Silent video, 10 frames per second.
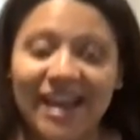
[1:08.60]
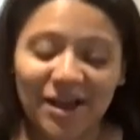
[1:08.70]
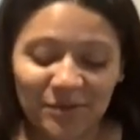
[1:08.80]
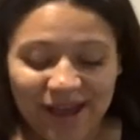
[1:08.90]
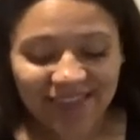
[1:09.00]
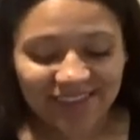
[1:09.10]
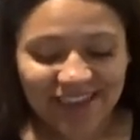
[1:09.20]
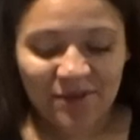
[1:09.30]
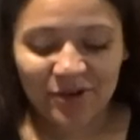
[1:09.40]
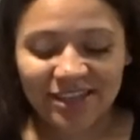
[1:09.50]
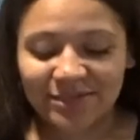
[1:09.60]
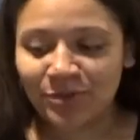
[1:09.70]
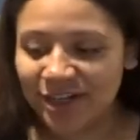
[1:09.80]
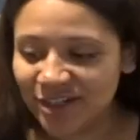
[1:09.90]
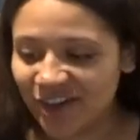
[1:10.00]
now behind the camera is
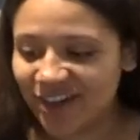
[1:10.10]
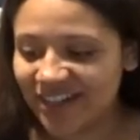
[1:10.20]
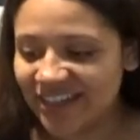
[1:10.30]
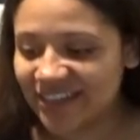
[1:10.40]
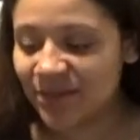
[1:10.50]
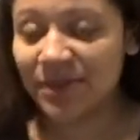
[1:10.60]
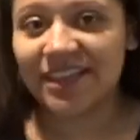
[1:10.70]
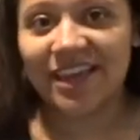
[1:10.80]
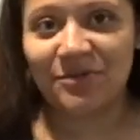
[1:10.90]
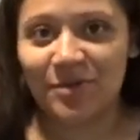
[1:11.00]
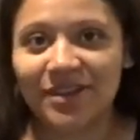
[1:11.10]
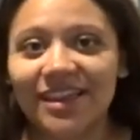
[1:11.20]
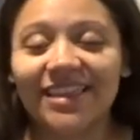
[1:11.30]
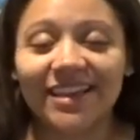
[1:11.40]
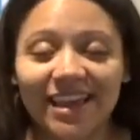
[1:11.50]
Brendan. He's going to be the
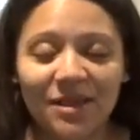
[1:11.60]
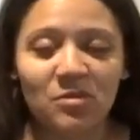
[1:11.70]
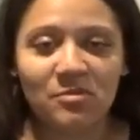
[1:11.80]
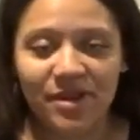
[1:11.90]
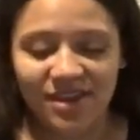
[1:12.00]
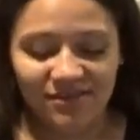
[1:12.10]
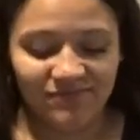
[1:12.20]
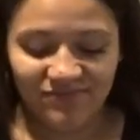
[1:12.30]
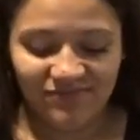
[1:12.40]
cameraman.